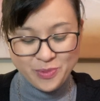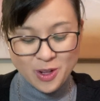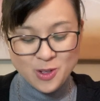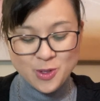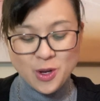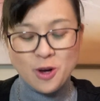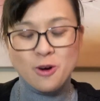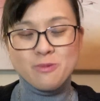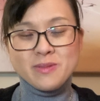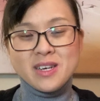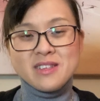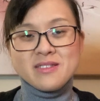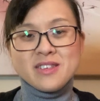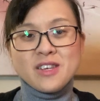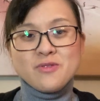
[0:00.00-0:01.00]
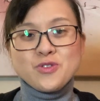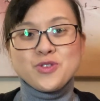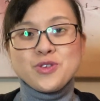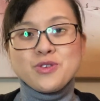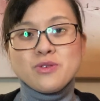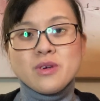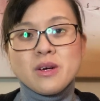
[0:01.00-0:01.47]
So I hope that gives
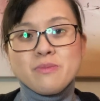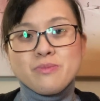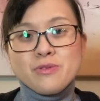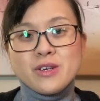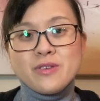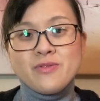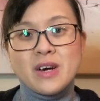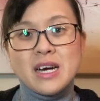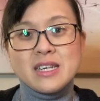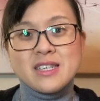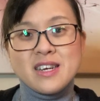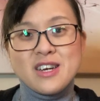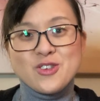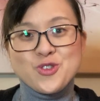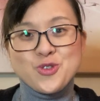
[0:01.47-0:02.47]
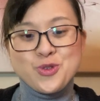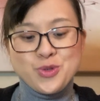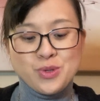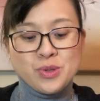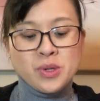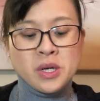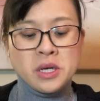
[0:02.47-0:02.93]
you a brief idea as
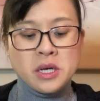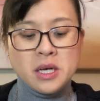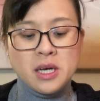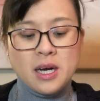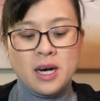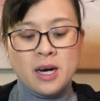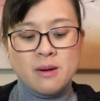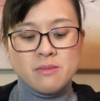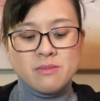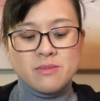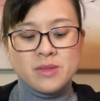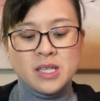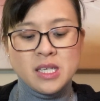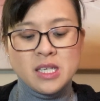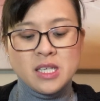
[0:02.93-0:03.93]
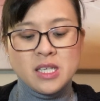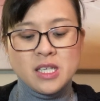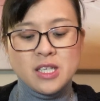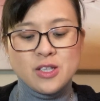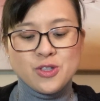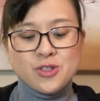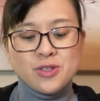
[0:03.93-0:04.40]
to
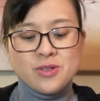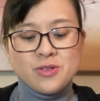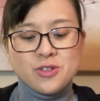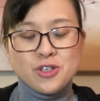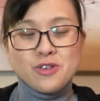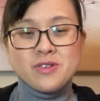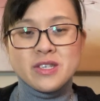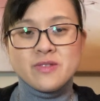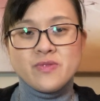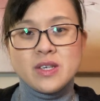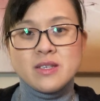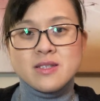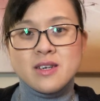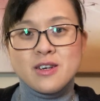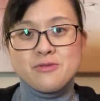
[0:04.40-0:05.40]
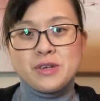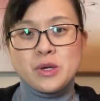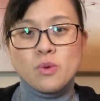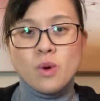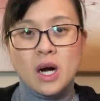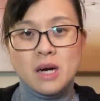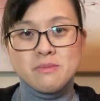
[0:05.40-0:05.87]
the tourist visa
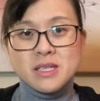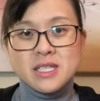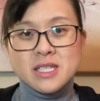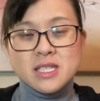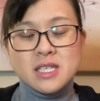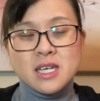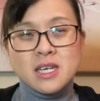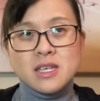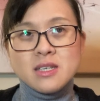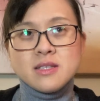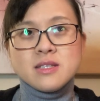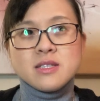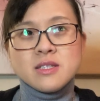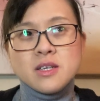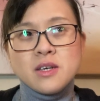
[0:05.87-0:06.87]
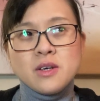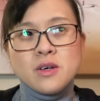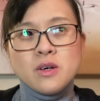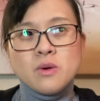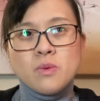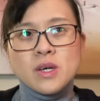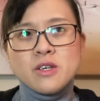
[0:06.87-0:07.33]
requirement. It's
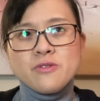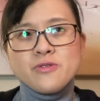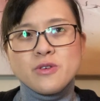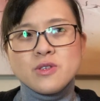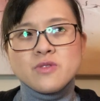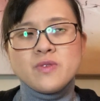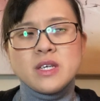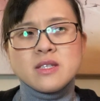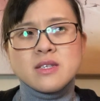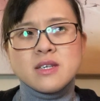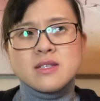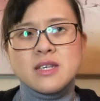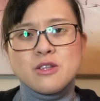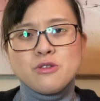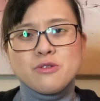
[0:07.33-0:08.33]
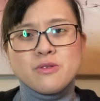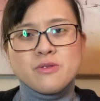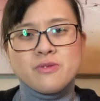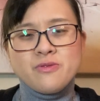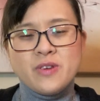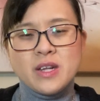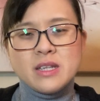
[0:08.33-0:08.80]
one of those visas that look
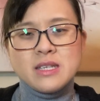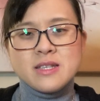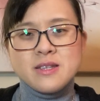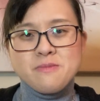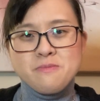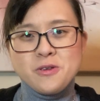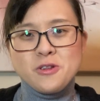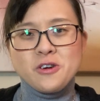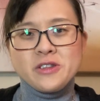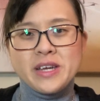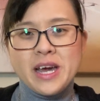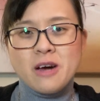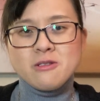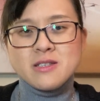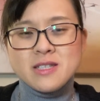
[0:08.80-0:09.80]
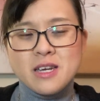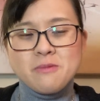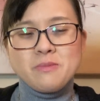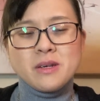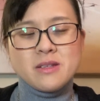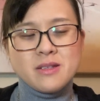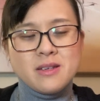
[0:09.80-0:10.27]
fairly simple on the outset,
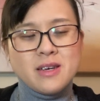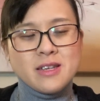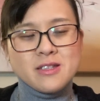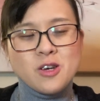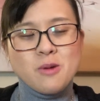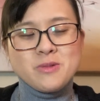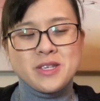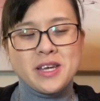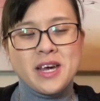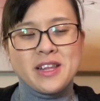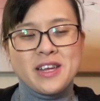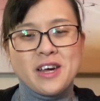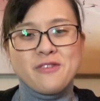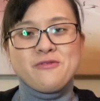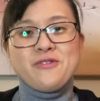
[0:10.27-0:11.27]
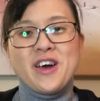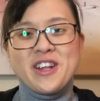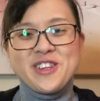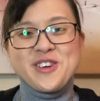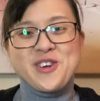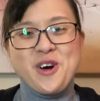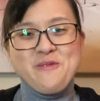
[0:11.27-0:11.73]
but at times it can get
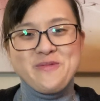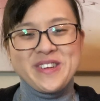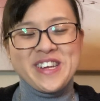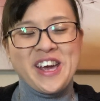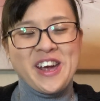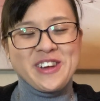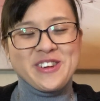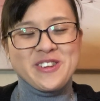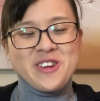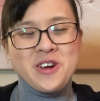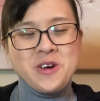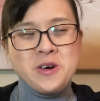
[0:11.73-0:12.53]
fairly complicated.